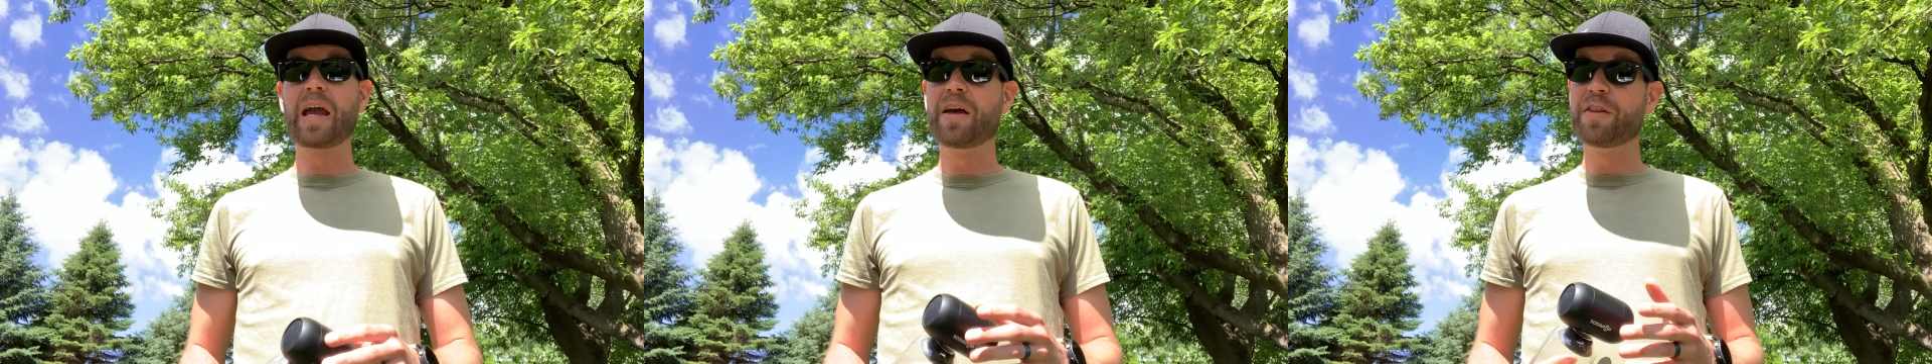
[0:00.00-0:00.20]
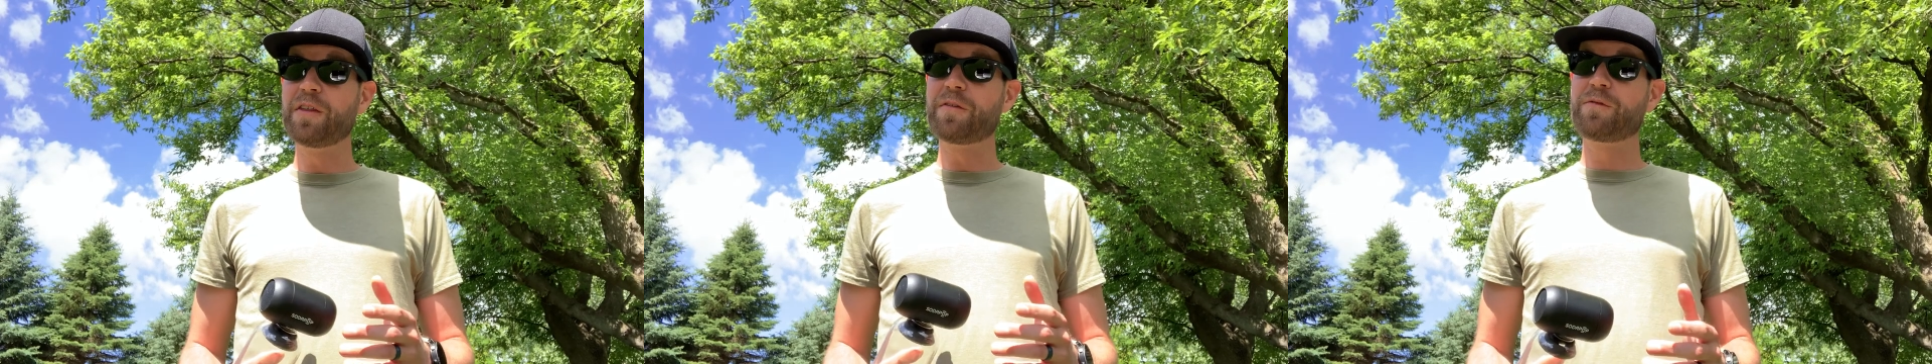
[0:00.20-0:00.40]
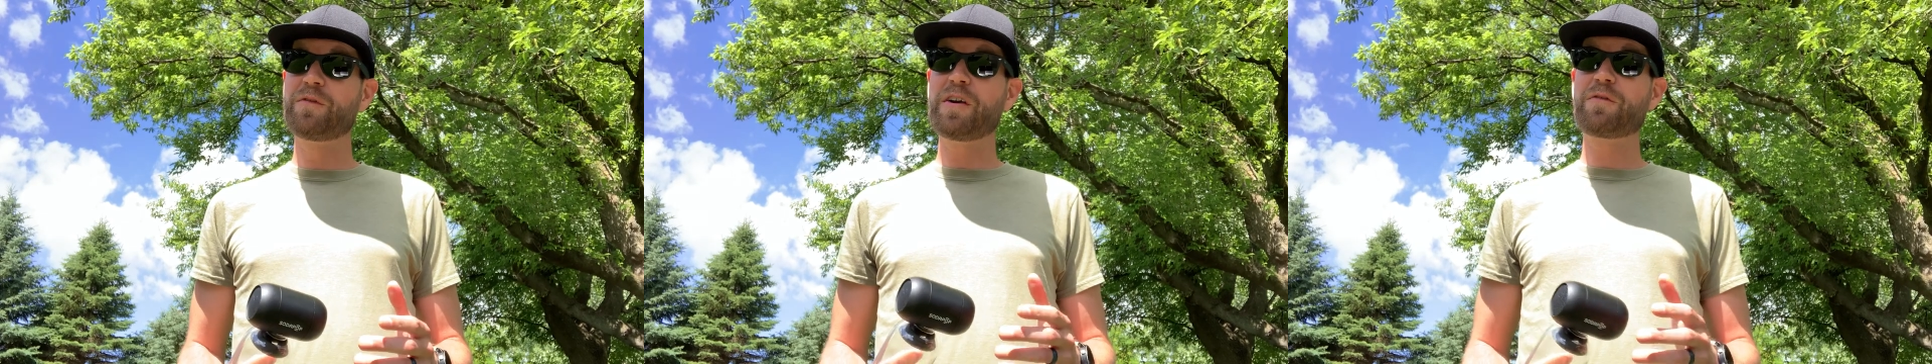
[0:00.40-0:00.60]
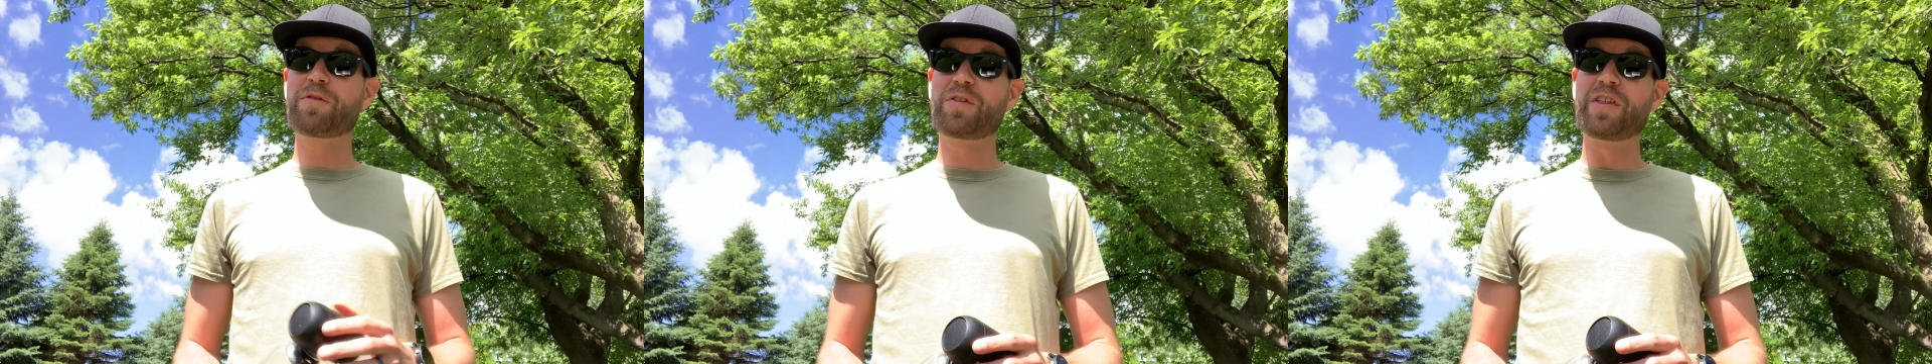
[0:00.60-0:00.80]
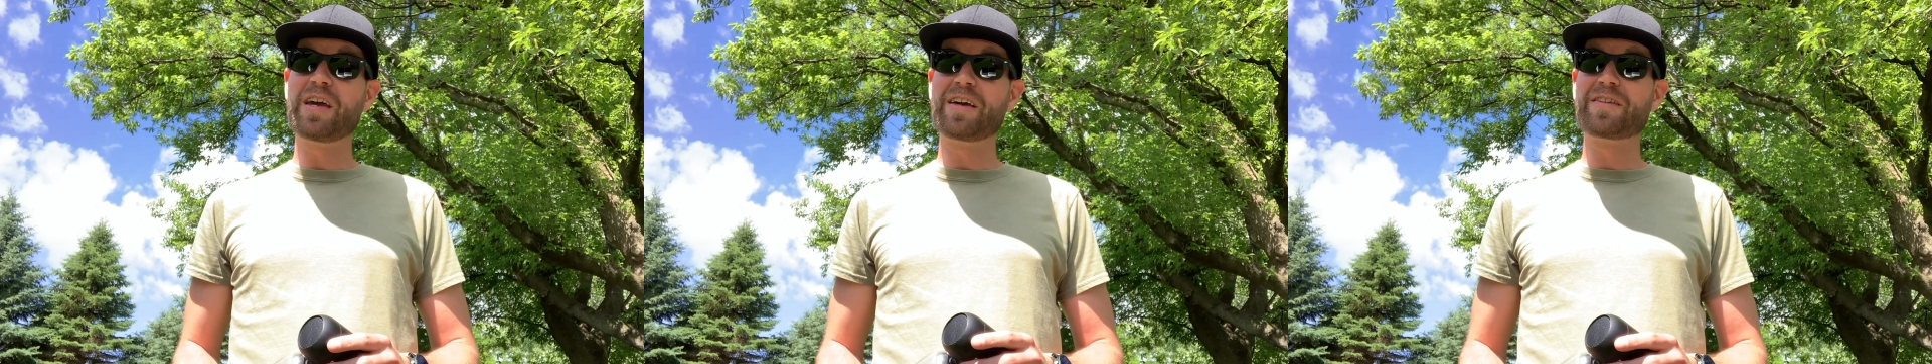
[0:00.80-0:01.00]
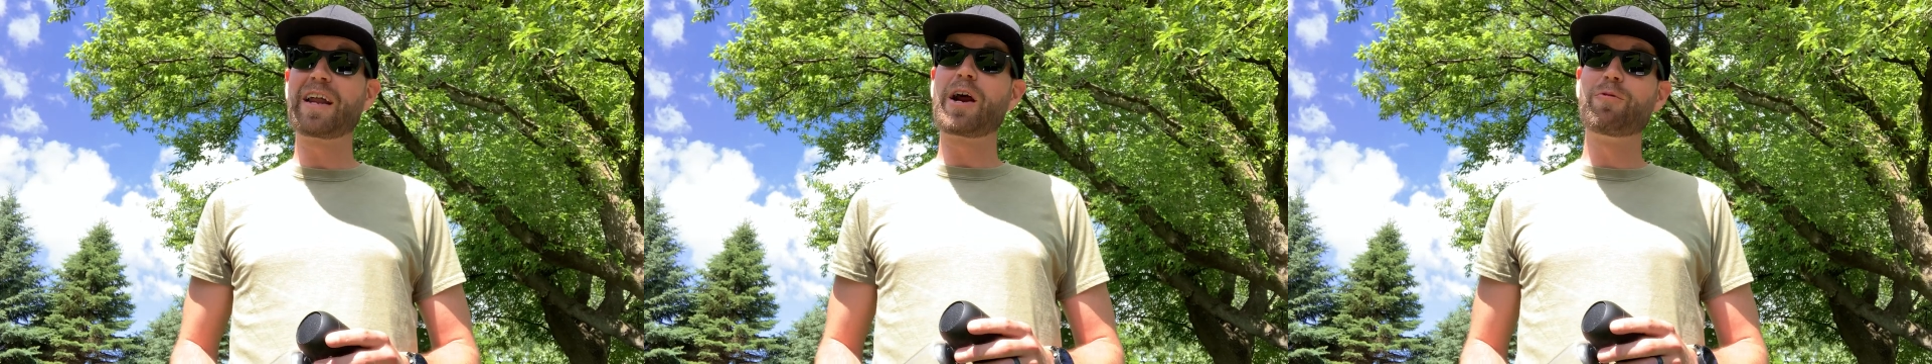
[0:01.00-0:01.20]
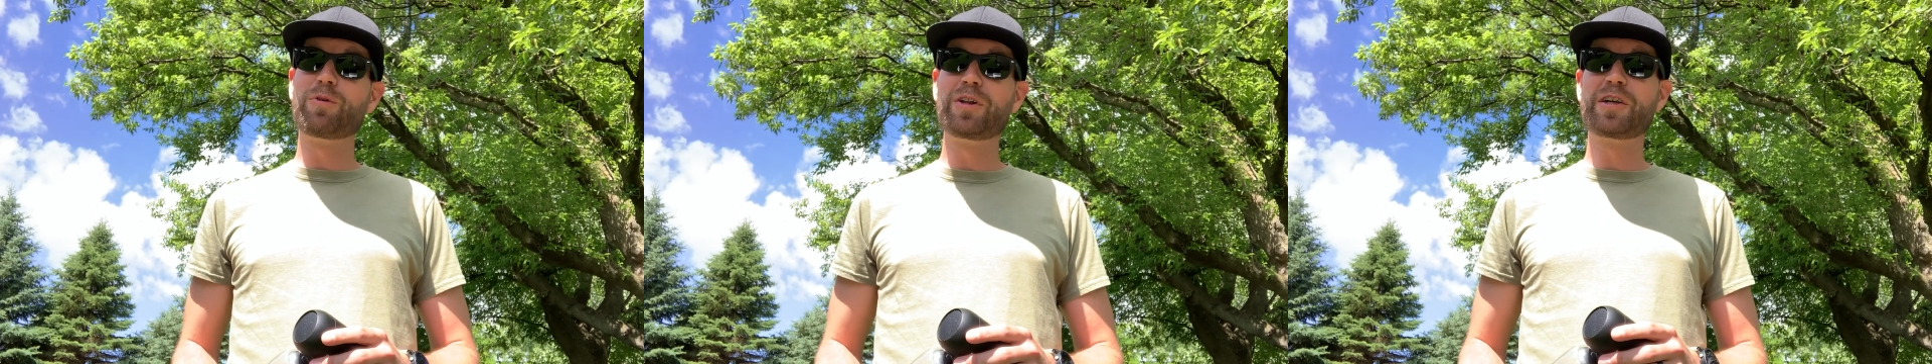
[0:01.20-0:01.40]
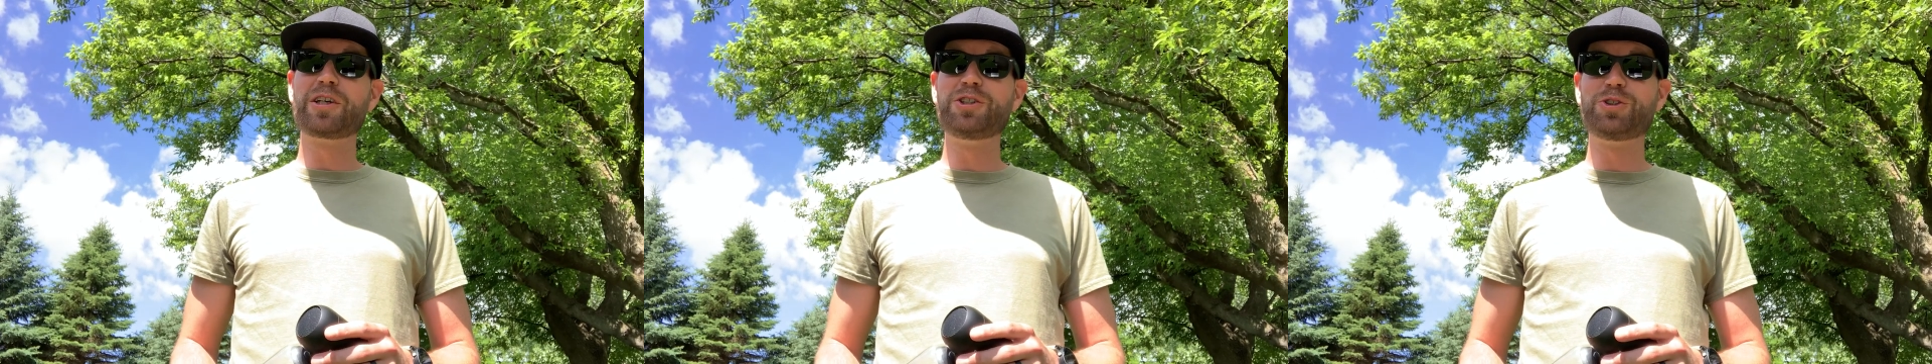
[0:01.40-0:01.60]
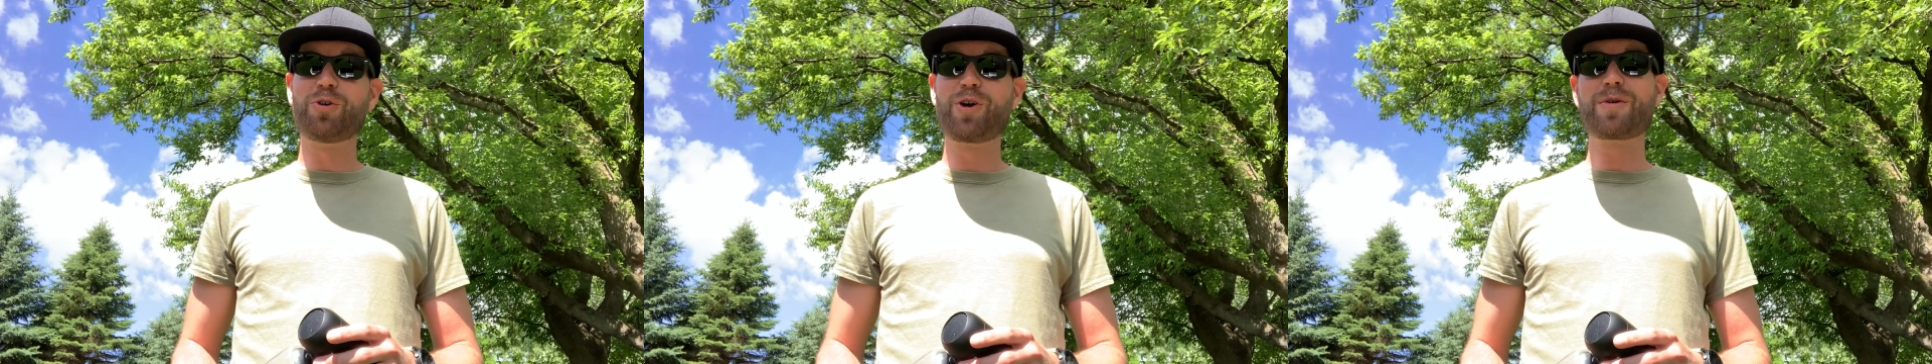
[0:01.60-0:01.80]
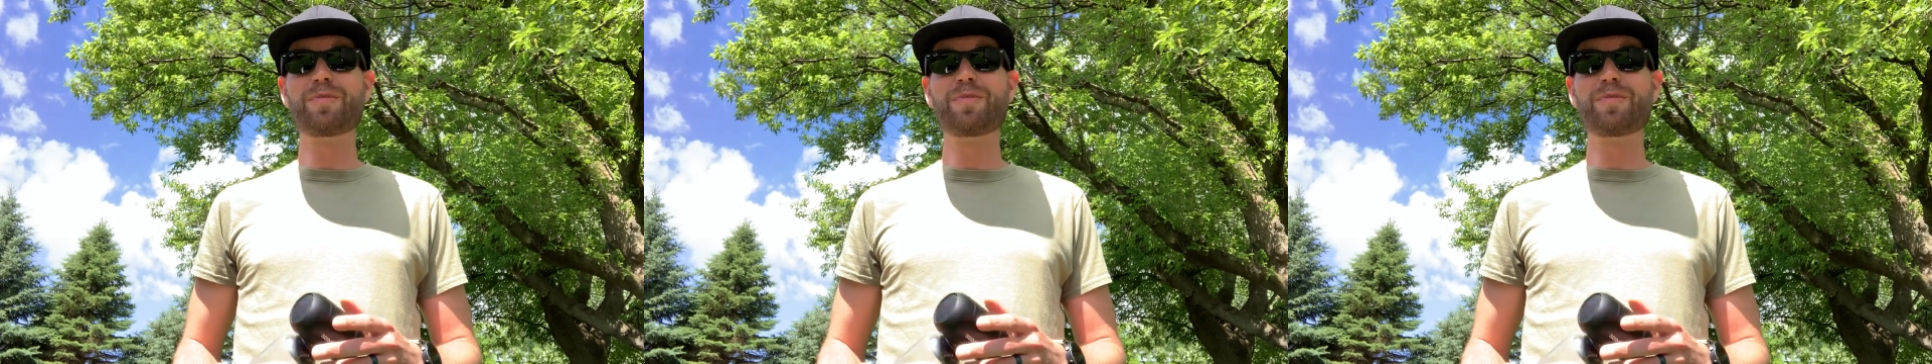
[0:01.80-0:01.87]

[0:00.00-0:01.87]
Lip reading: The fifth thing that I really enjoy